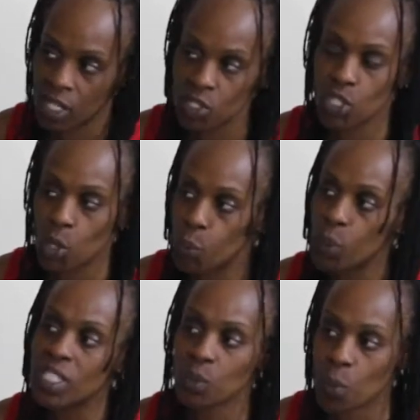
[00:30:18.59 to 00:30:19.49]
There's no
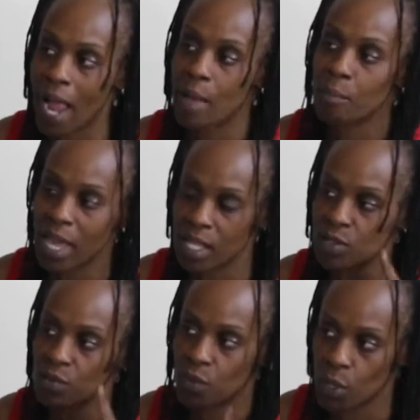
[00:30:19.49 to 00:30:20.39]
reason why a
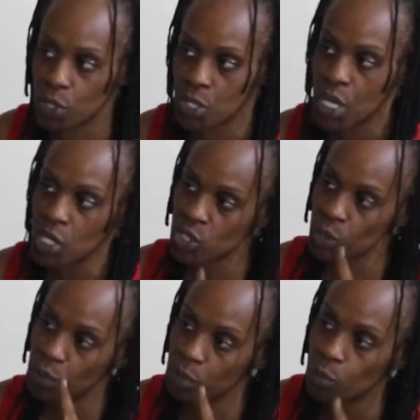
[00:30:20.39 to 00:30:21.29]
man's voice
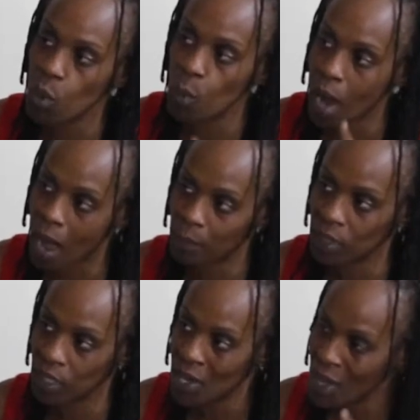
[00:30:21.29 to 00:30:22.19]
should be more
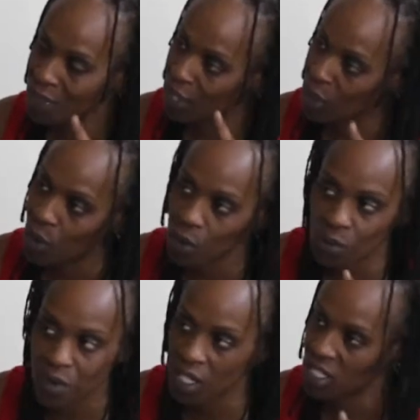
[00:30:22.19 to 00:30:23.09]
popular than a whole
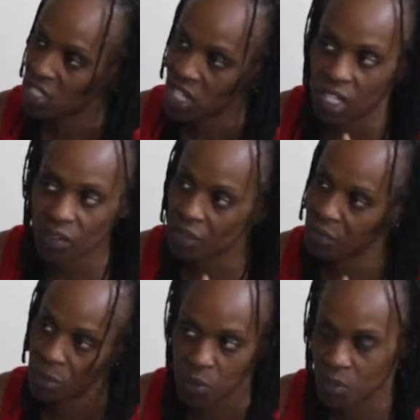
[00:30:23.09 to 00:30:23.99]
fucking genre
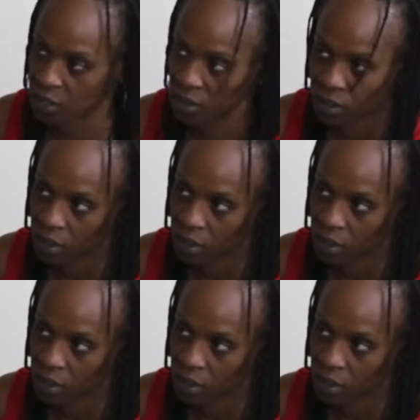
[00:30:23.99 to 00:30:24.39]
of music.